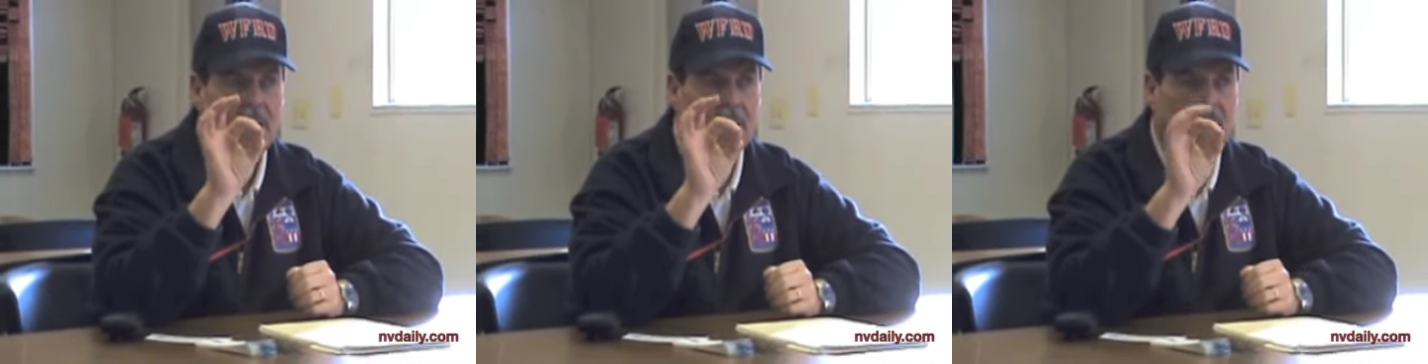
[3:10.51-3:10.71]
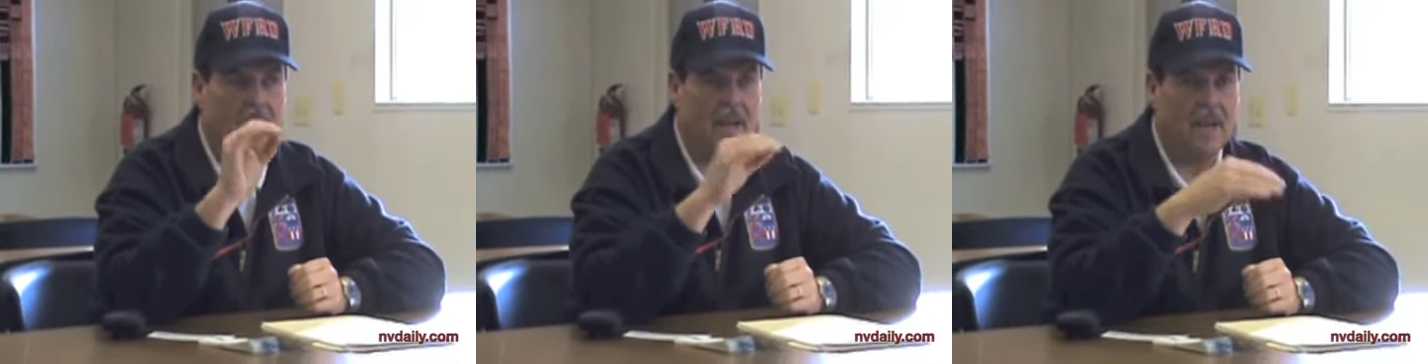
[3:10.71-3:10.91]

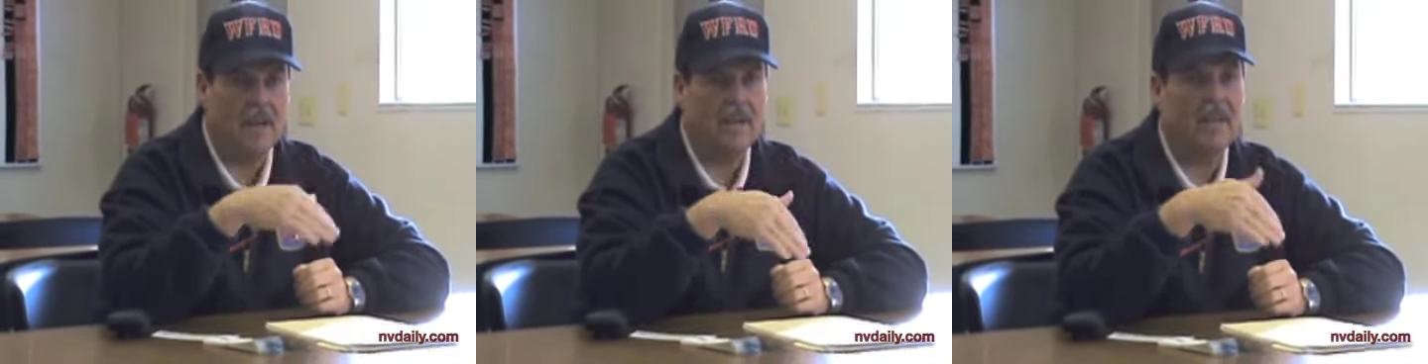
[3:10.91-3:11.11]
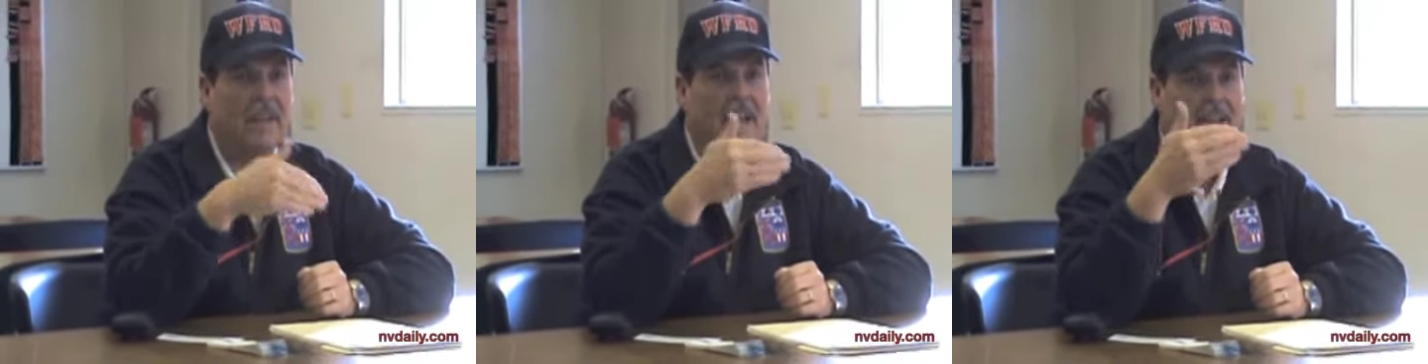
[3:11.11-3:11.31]

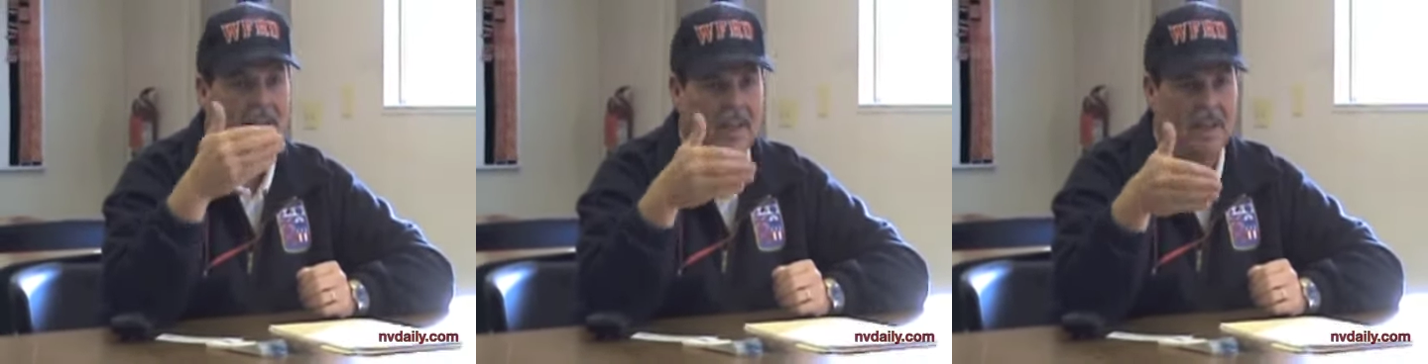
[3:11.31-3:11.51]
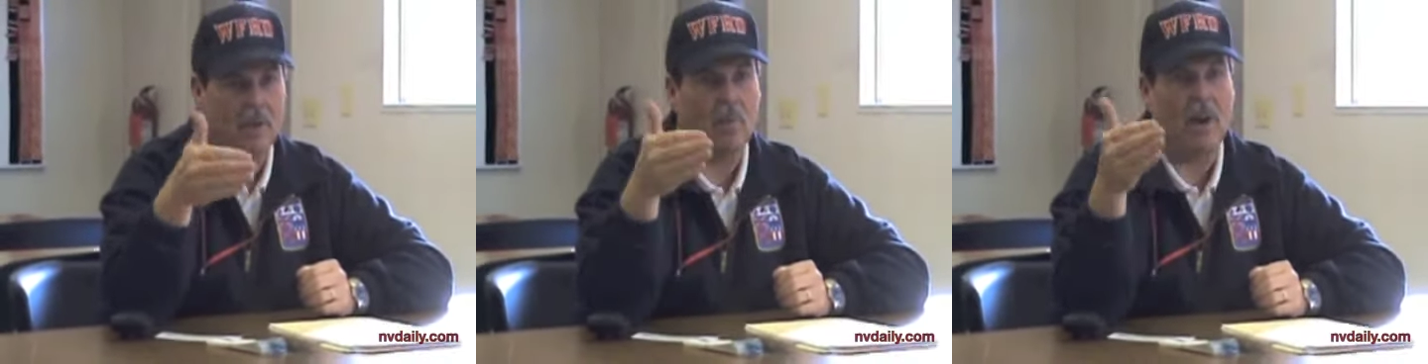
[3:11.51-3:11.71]
And
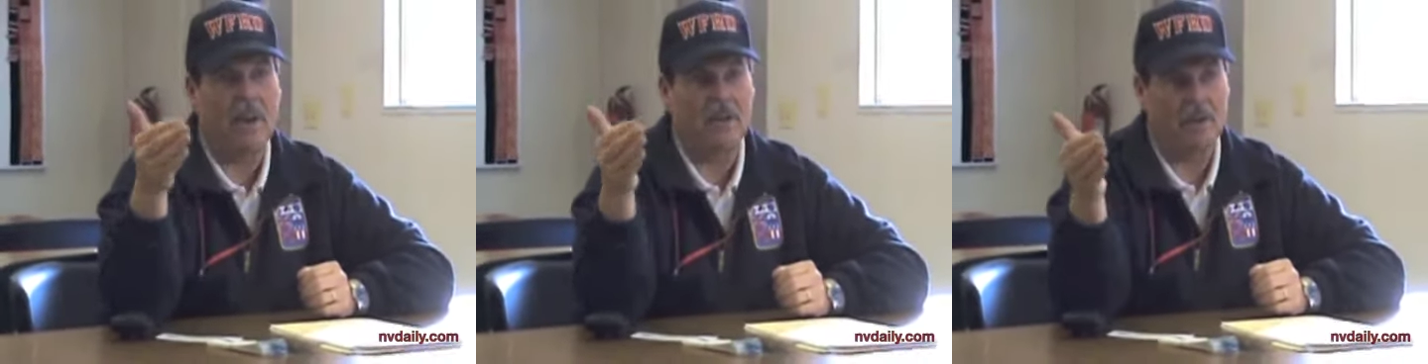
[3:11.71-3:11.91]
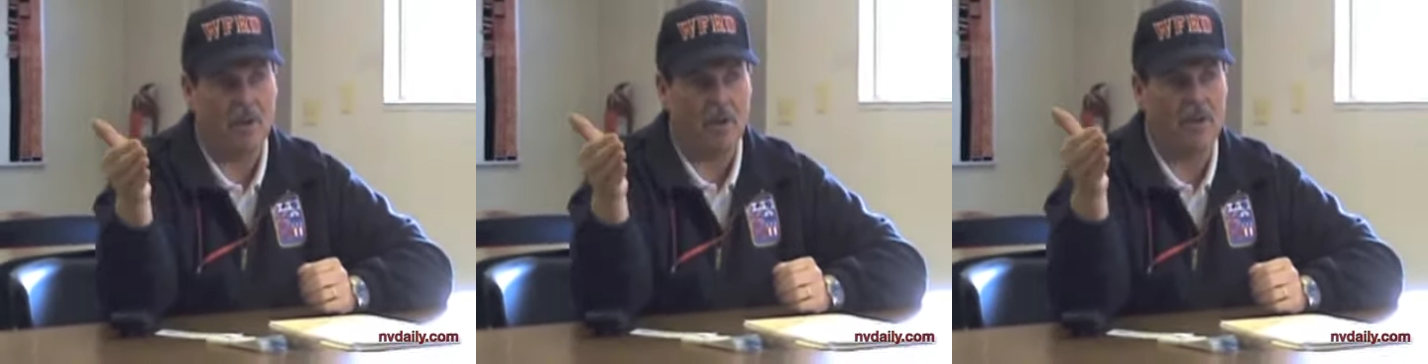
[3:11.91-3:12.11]
that
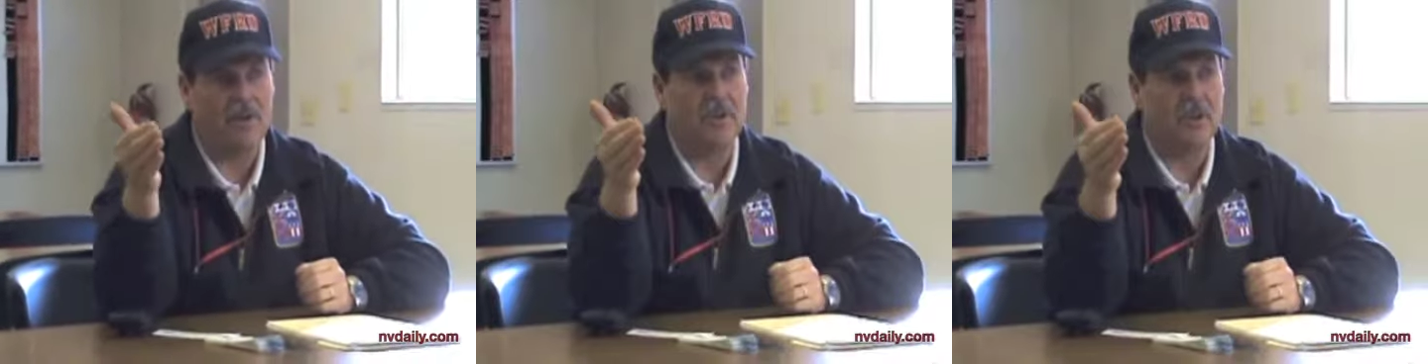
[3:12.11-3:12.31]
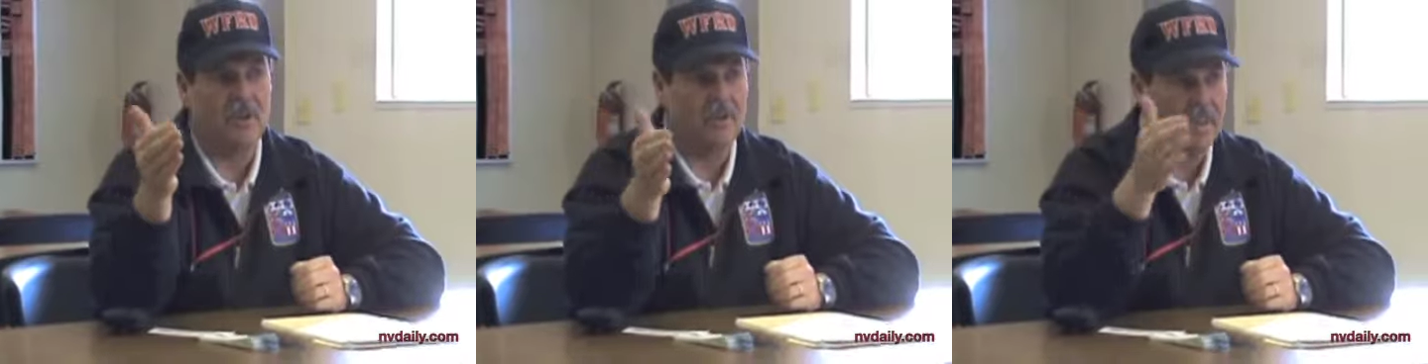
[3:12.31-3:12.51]
equates
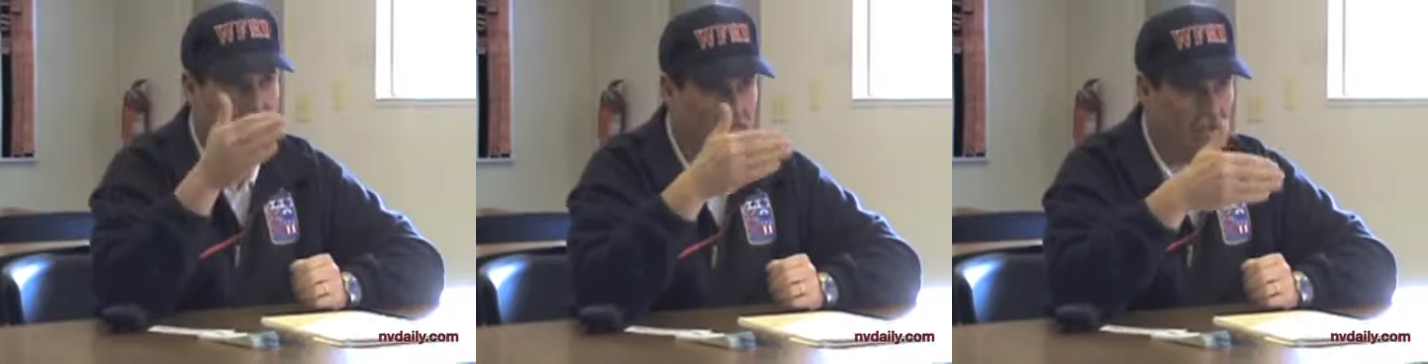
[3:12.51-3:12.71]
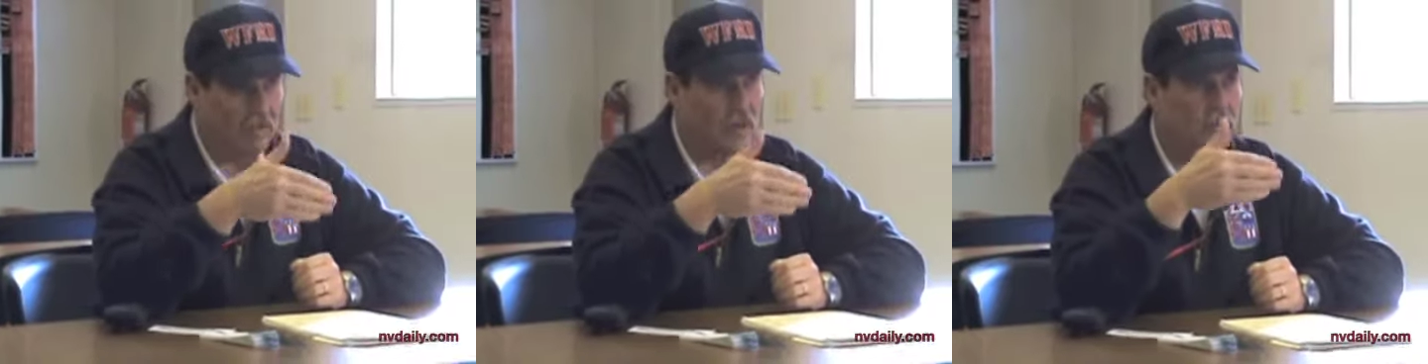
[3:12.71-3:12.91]
also that
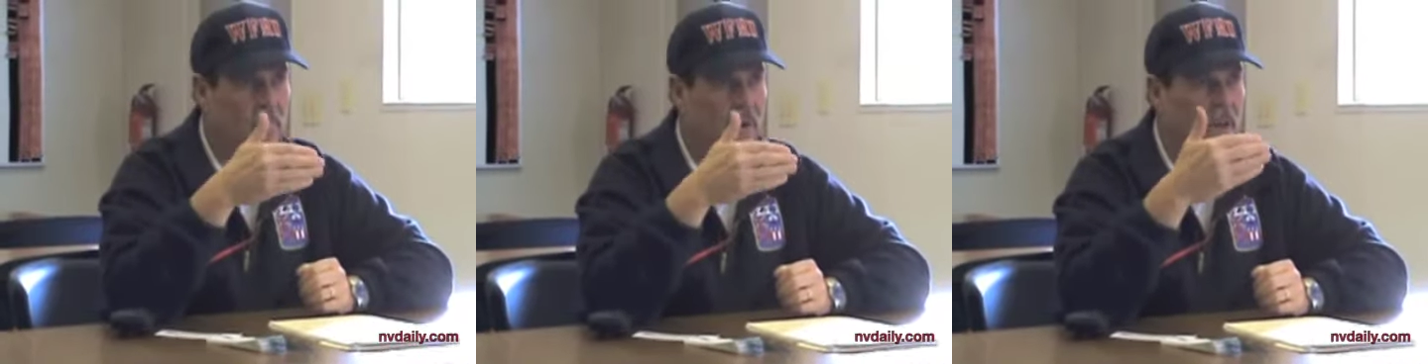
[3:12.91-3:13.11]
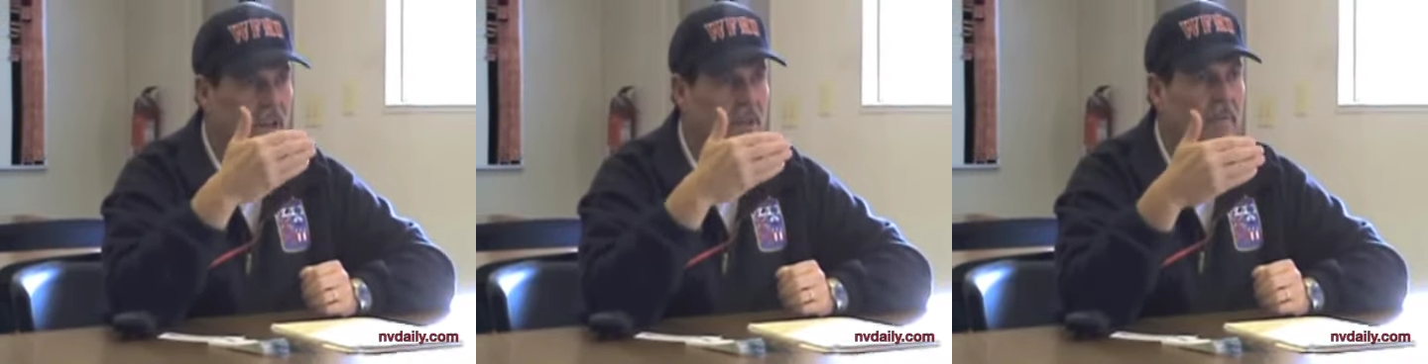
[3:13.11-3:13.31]
if there's
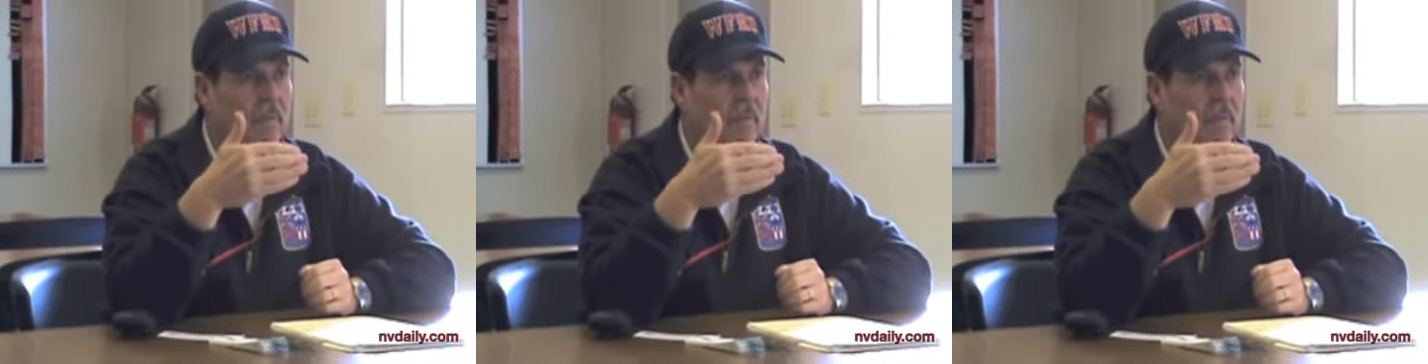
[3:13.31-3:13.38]
spreads